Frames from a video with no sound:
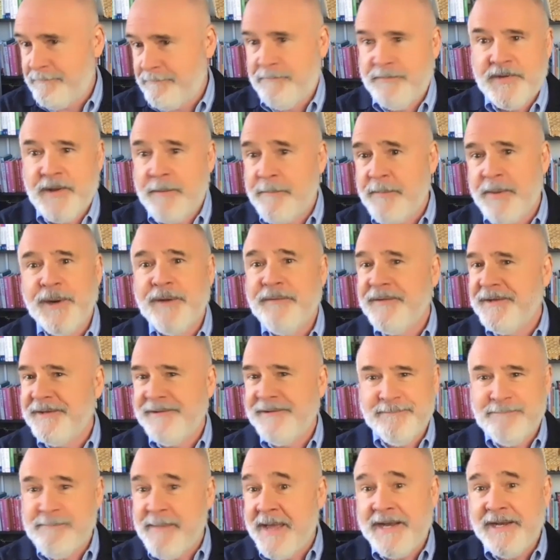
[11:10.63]
some part of it
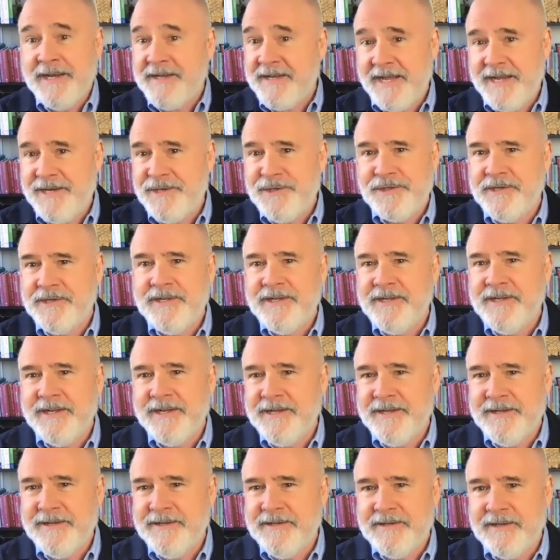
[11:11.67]
meditation
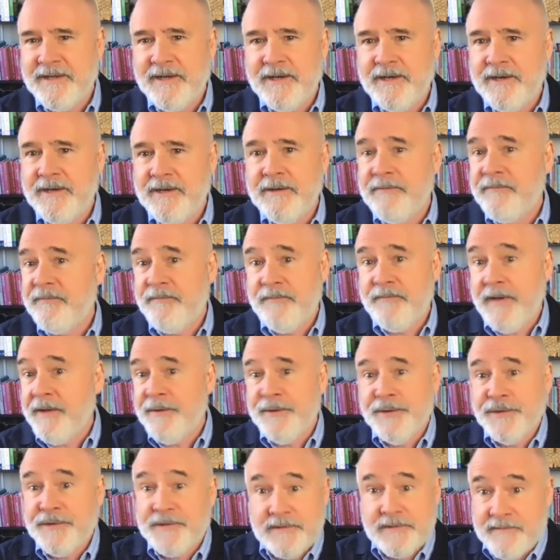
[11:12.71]
and uh, under,